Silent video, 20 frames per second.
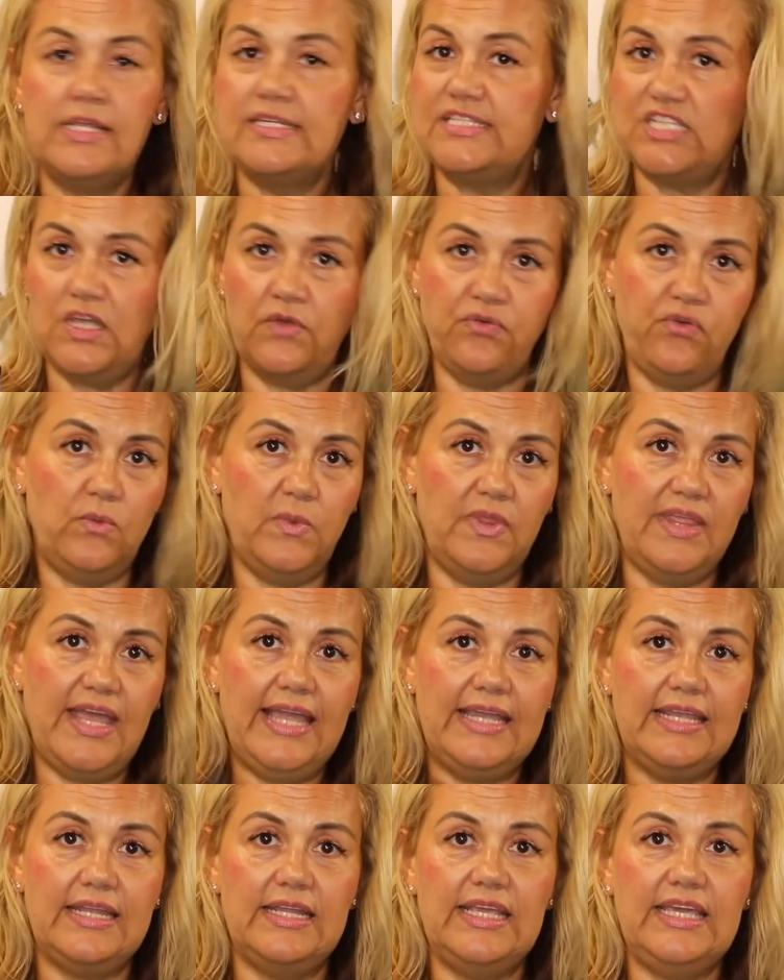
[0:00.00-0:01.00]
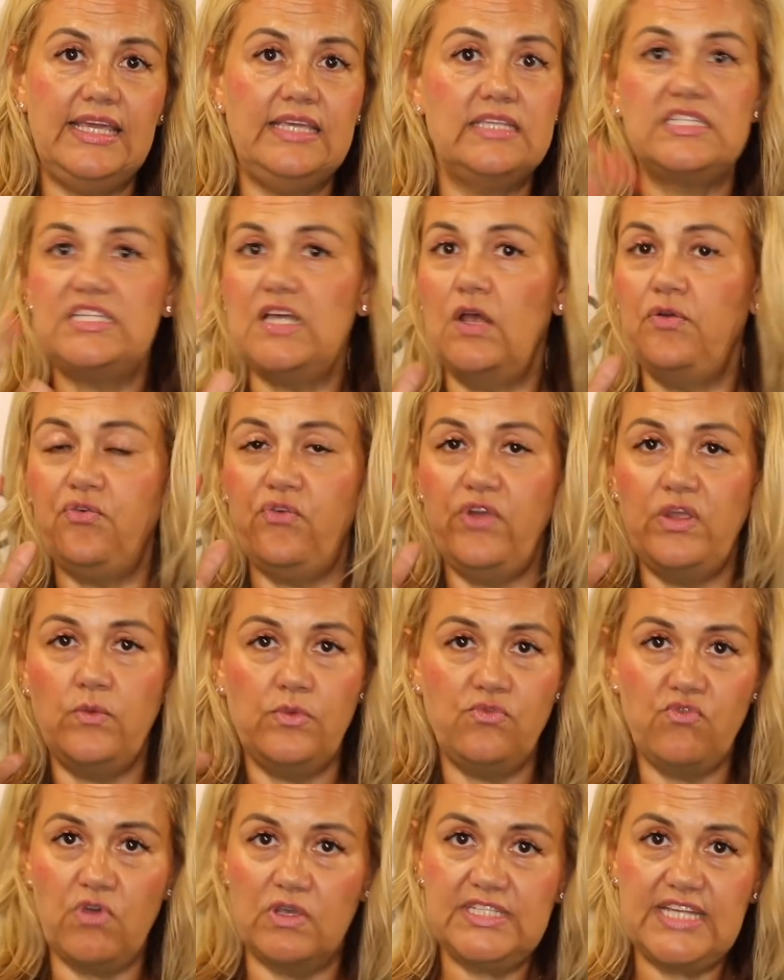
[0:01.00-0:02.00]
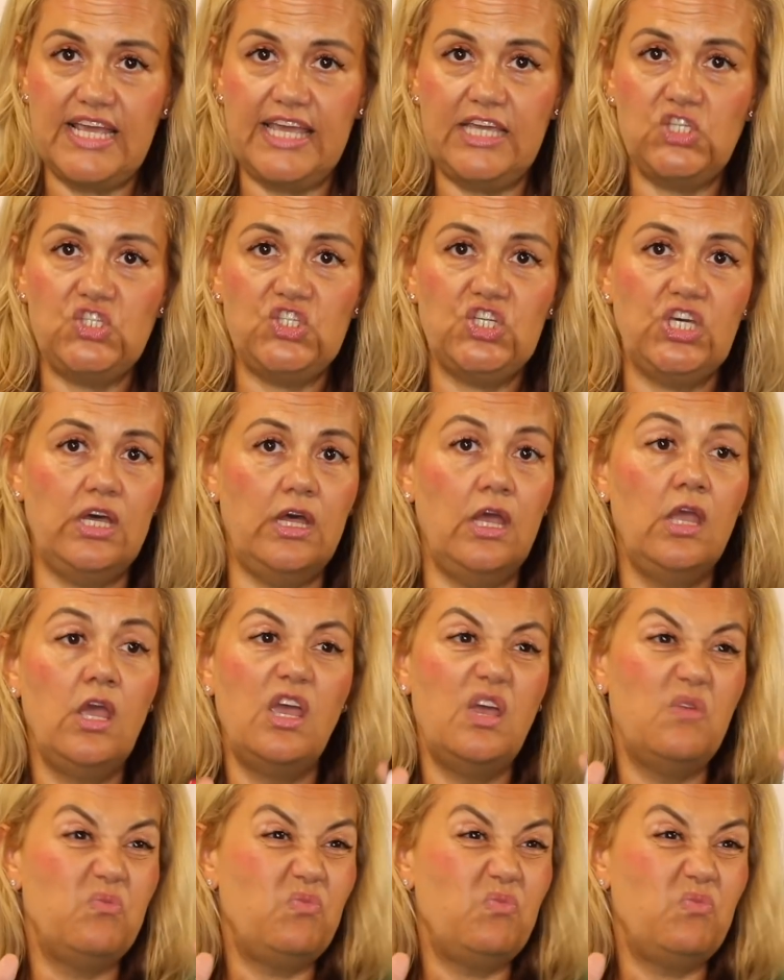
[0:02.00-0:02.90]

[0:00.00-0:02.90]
suffering with acne, suffering with rosacea,